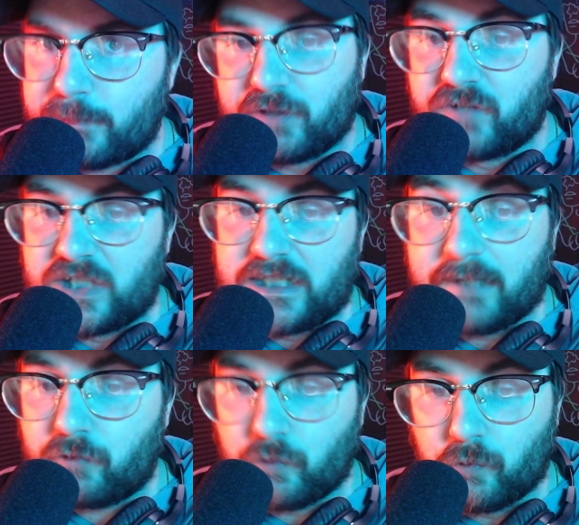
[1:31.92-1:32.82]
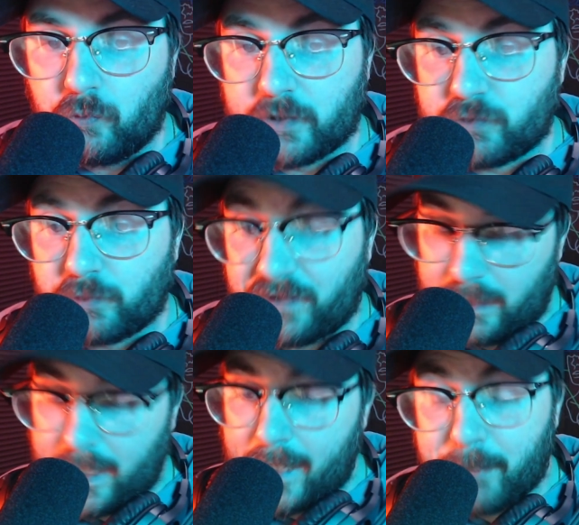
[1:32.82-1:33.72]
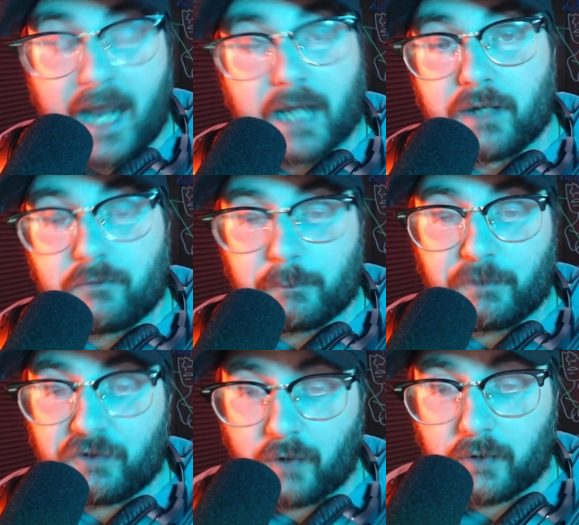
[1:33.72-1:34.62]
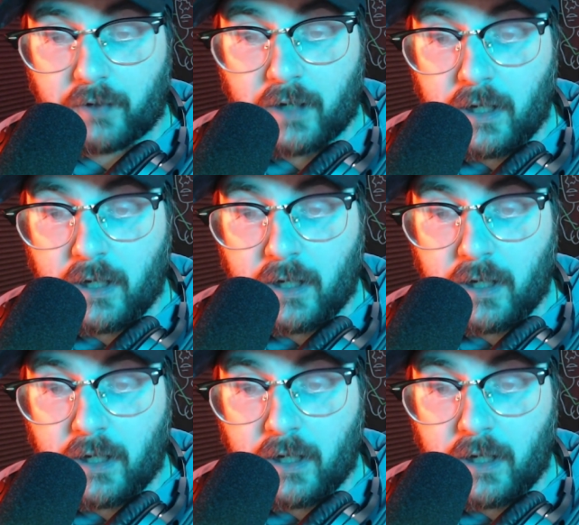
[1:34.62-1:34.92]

of DNF Duel, which was ham-handed from the start,